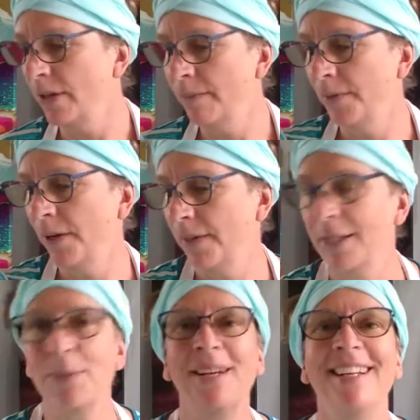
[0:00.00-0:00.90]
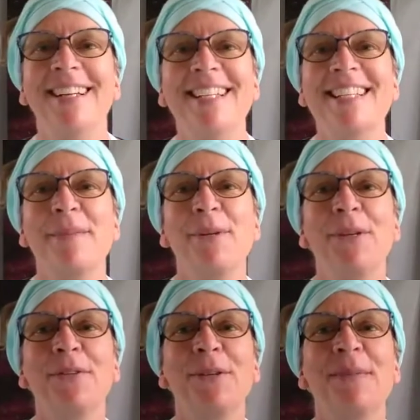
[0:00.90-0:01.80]
Not this one. This is a
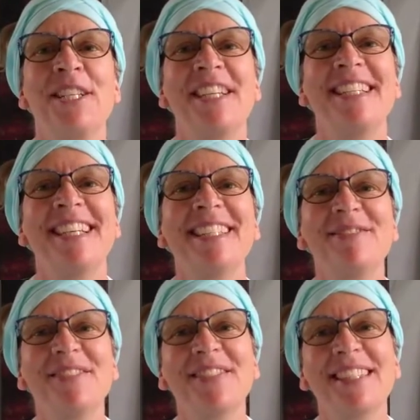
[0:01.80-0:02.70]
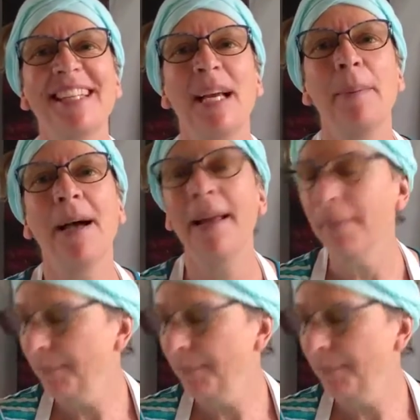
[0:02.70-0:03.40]
beautiful magenta that I buy.